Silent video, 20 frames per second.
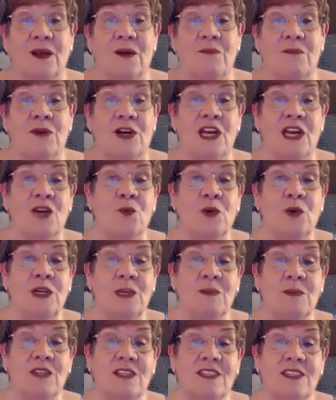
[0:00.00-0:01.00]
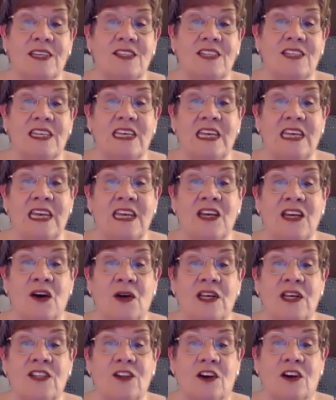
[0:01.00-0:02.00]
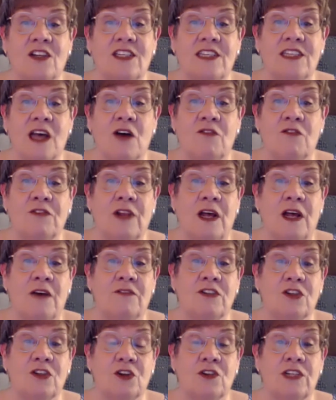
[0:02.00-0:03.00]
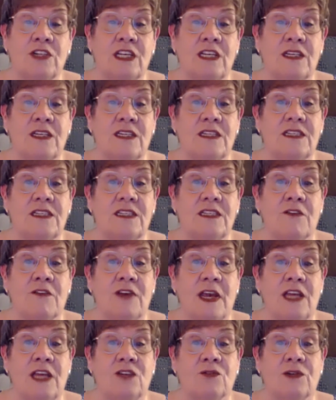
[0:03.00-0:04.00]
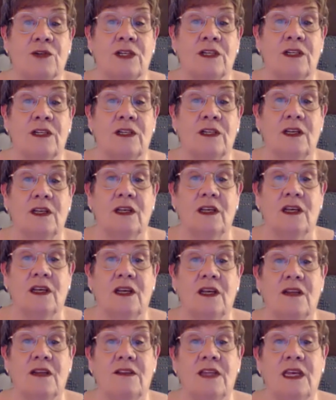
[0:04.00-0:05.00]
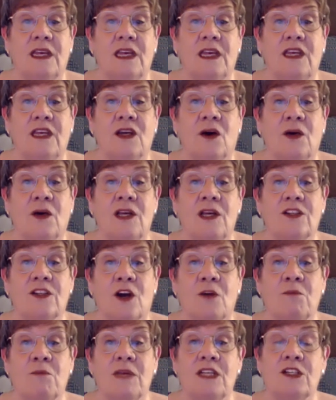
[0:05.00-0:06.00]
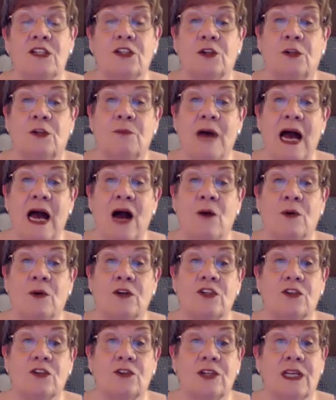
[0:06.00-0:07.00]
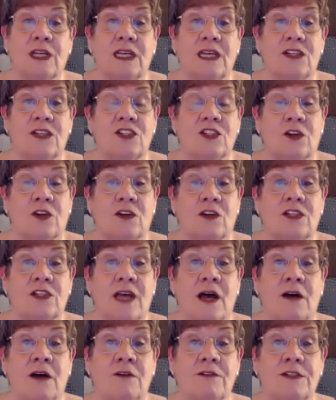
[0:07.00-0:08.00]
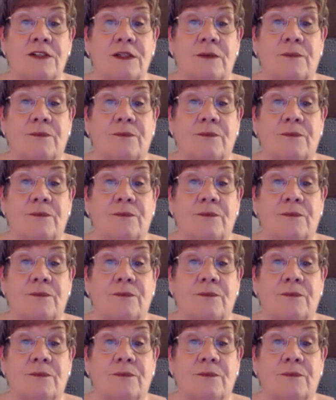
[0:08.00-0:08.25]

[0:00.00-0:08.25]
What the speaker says: Marianne Williamson says the ego is our self-love turned into self-hatred. The ego is our mental power turned against ourselves.